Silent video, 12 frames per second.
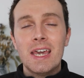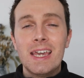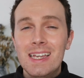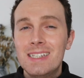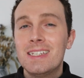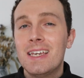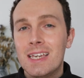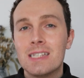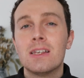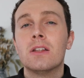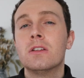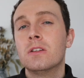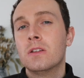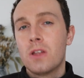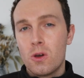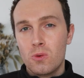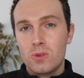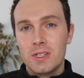It is
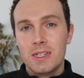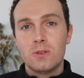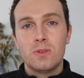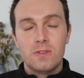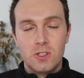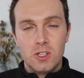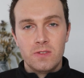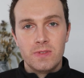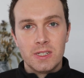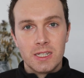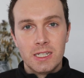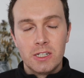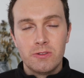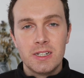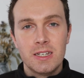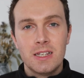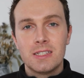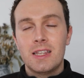loaded with soothing
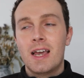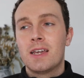ingredients.